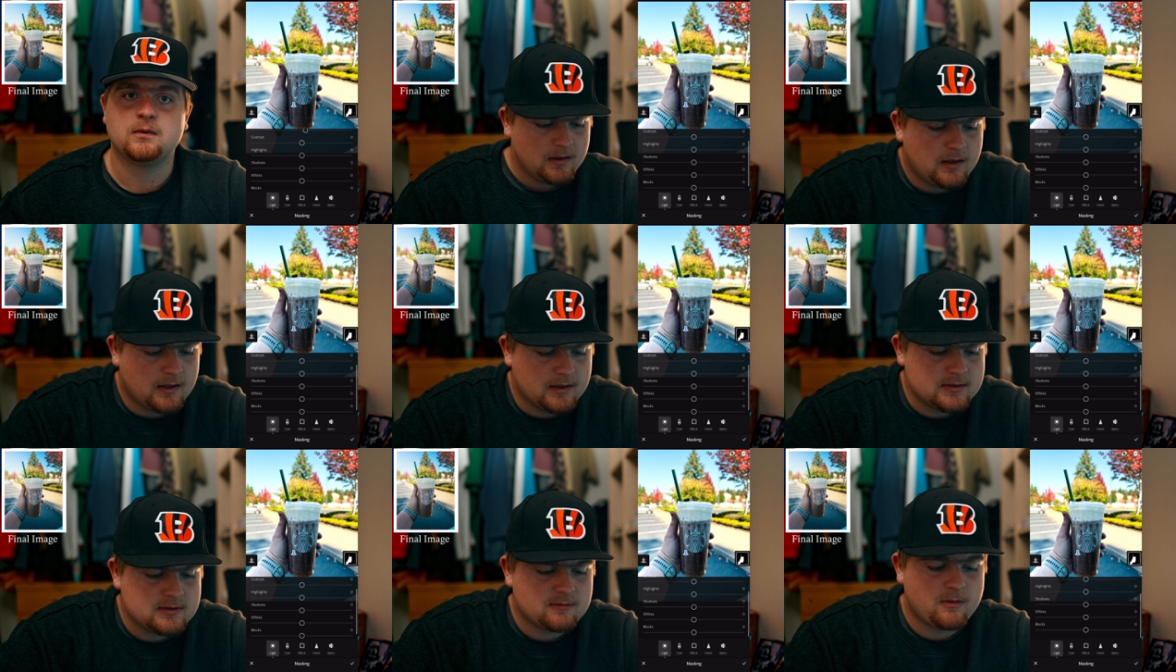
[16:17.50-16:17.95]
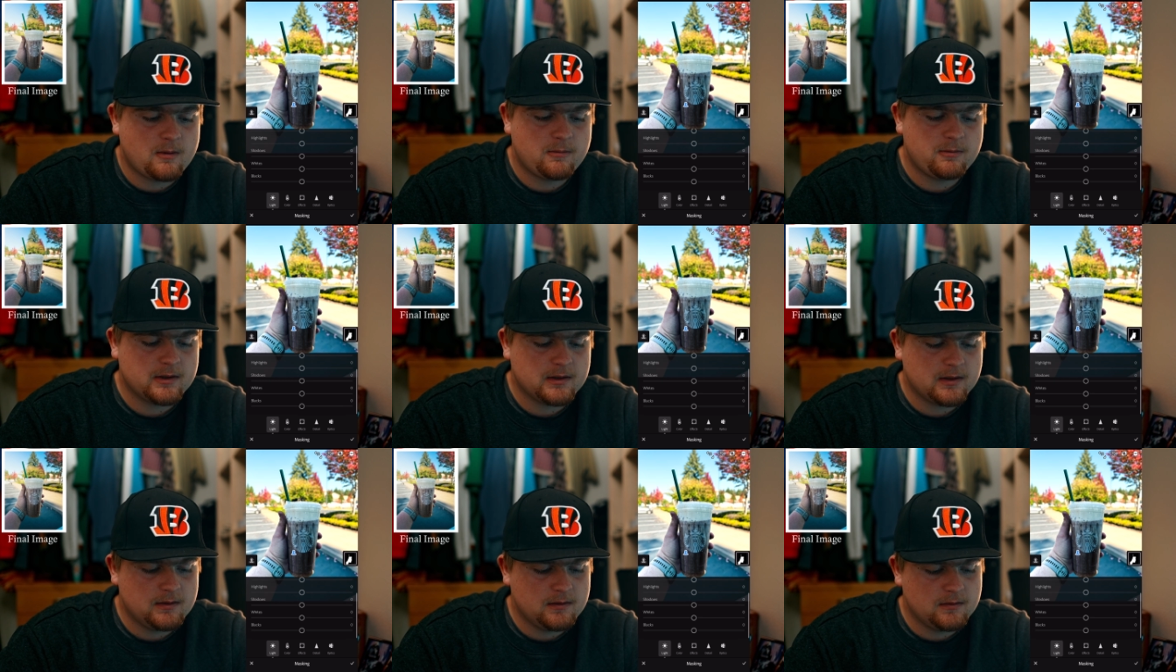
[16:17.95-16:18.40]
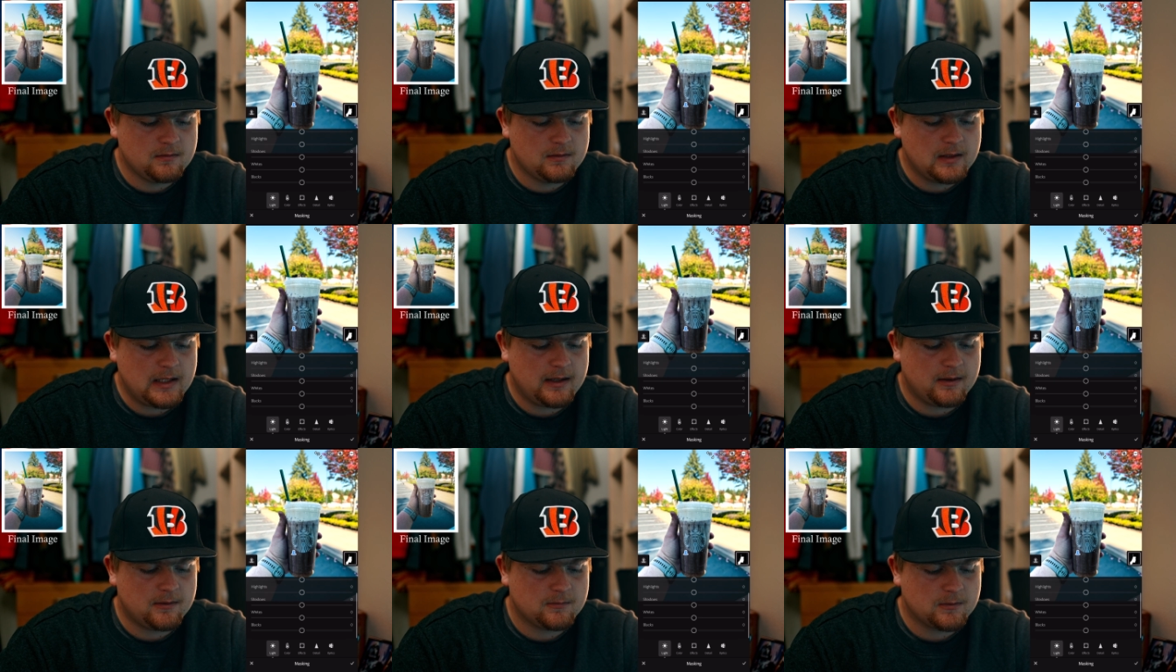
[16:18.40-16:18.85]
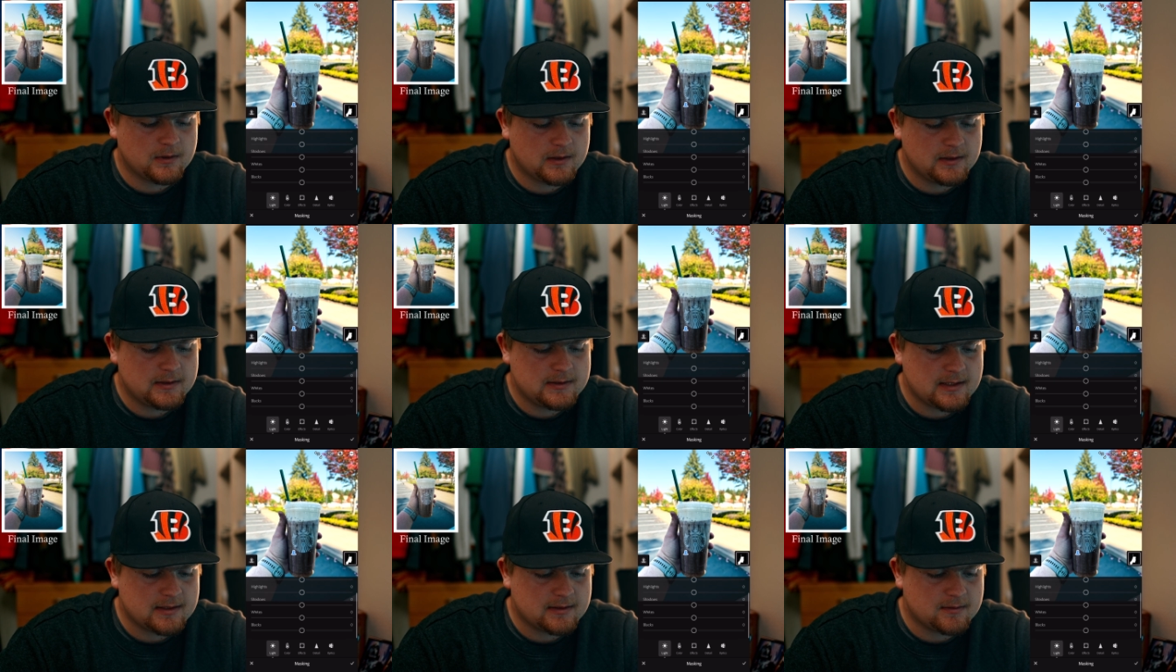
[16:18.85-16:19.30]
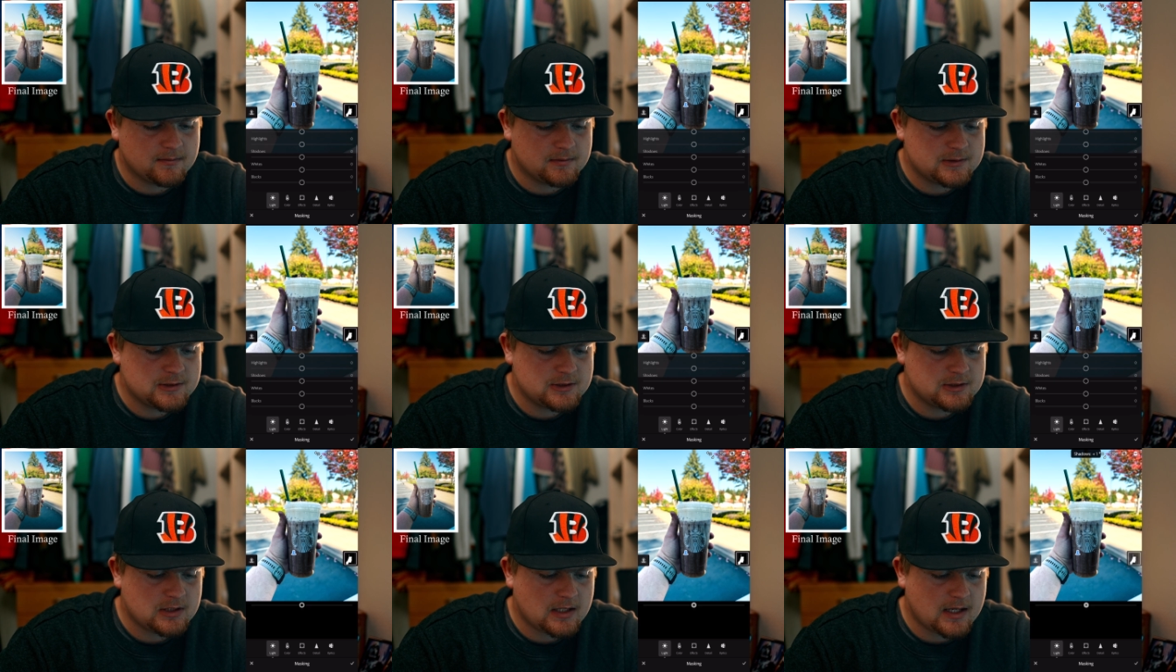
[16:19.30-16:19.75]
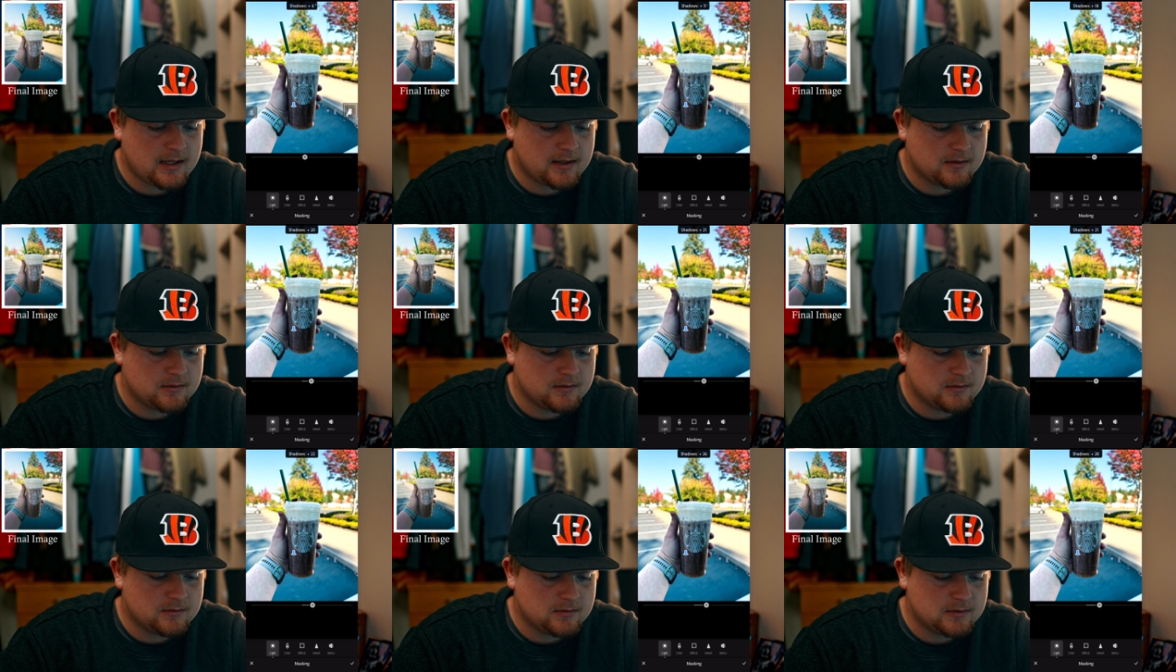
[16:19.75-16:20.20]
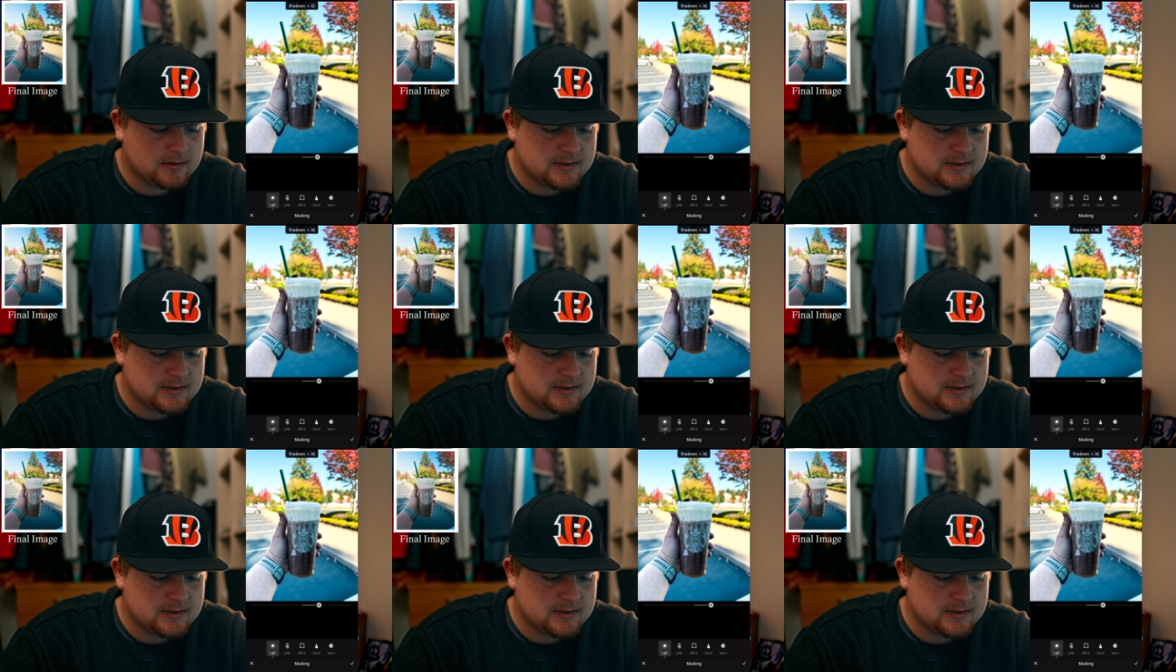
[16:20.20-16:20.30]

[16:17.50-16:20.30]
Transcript: Alright, so what we're going to do now, we're going to take those shadow,